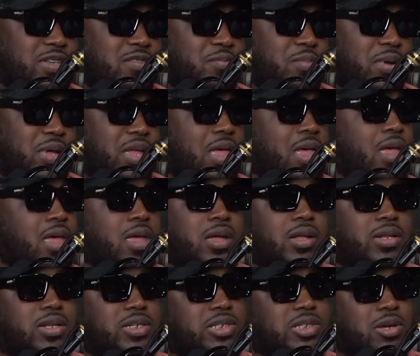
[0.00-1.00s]
But
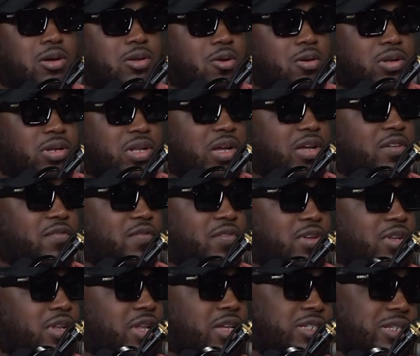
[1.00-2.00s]
DeSoto and
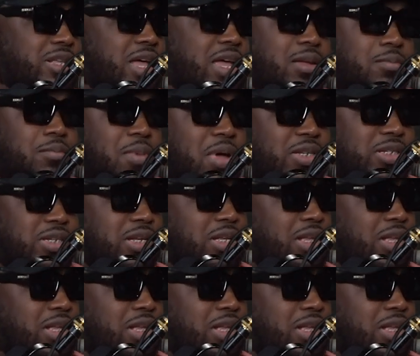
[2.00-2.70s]
Duncanville, that's like basically